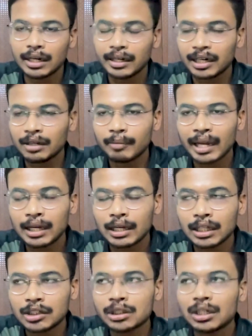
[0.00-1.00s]
did my
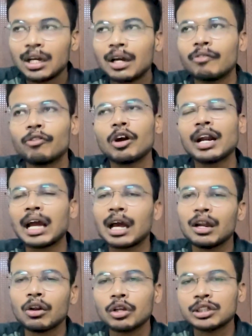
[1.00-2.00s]
English. For
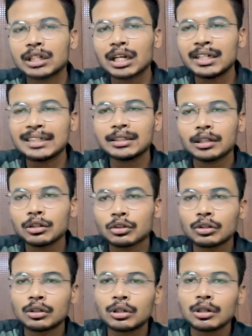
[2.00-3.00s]
logical reasoning,
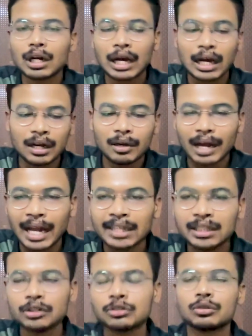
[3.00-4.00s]
though, I
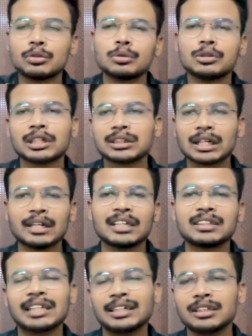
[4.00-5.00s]
used to just
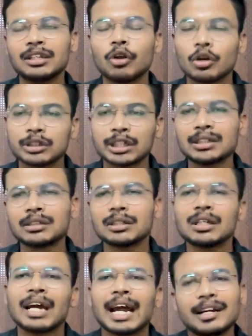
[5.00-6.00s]
understand the logics.
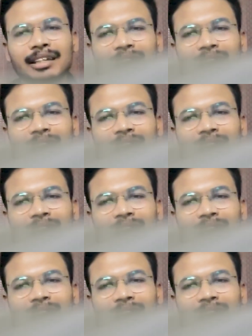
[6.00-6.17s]
And